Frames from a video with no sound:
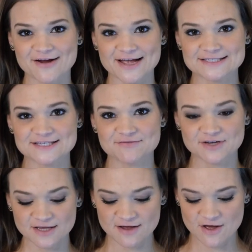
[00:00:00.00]

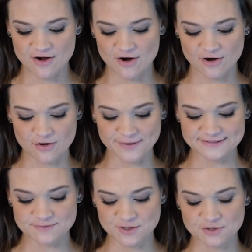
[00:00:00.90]
activity are going
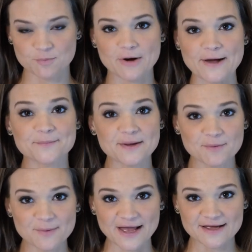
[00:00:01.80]
to be your brown
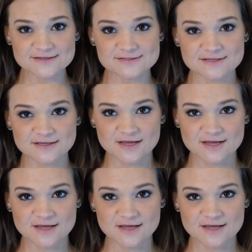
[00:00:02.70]
paper bags.